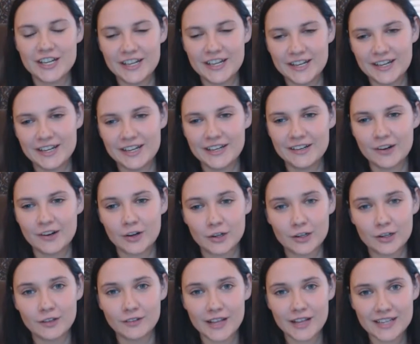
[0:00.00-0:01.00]
in our
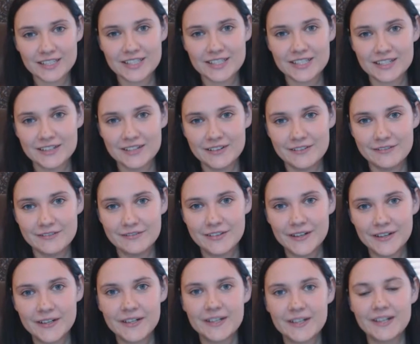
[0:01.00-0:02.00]
collective
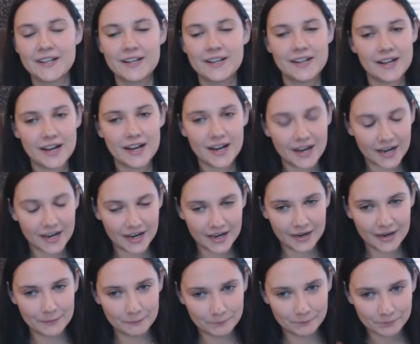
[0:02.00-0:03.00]

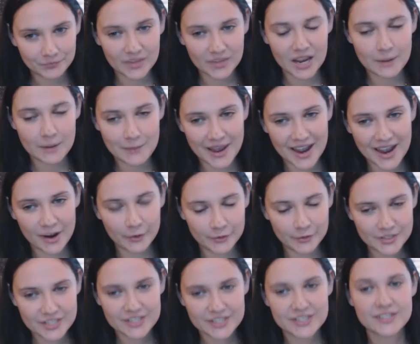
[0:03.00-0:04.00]
um,
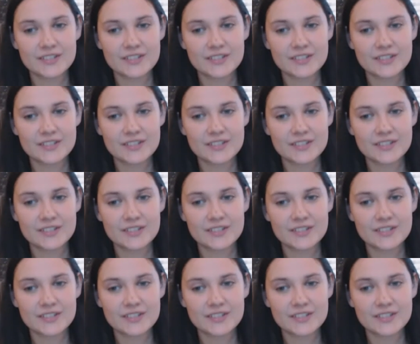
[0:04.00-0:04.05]
about